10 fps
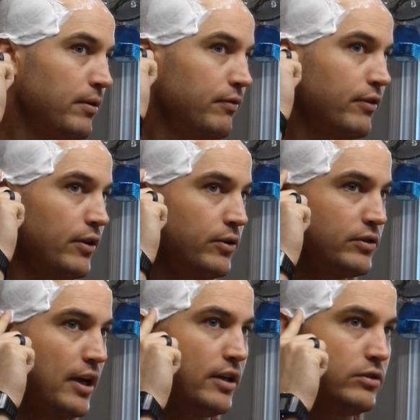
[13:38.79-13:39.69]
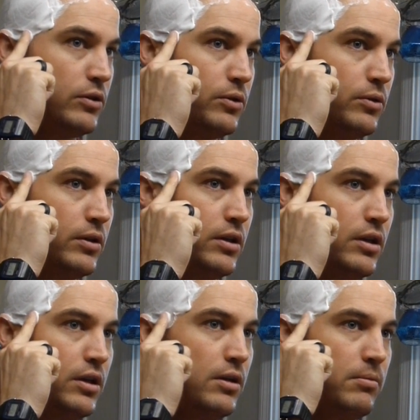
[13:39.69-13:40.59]
But for those guys who
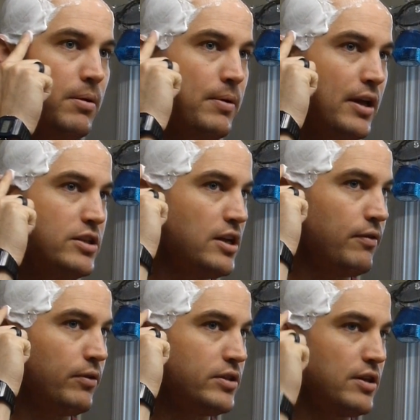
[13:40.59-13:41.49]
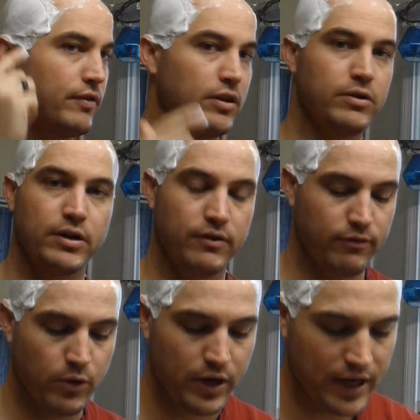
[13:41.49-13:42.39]
maybe head shave once every 3 or
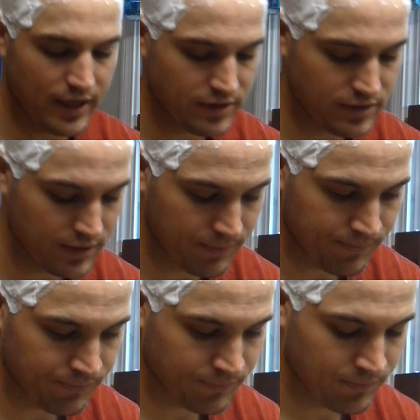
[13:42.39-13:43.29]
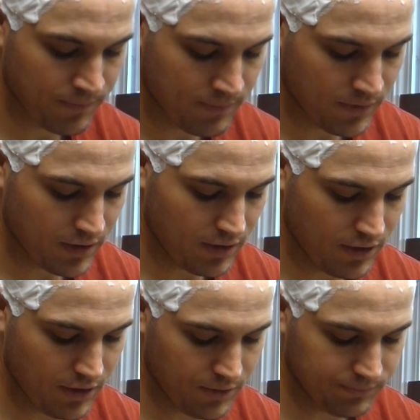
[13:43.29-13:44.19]
4 days, you
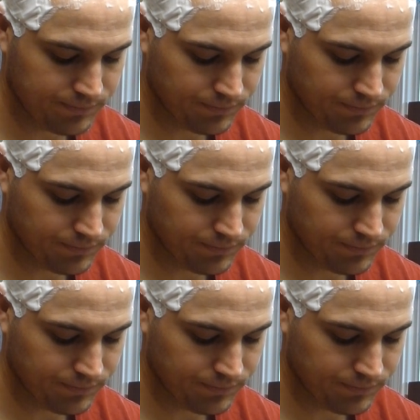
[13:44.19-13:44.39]
know,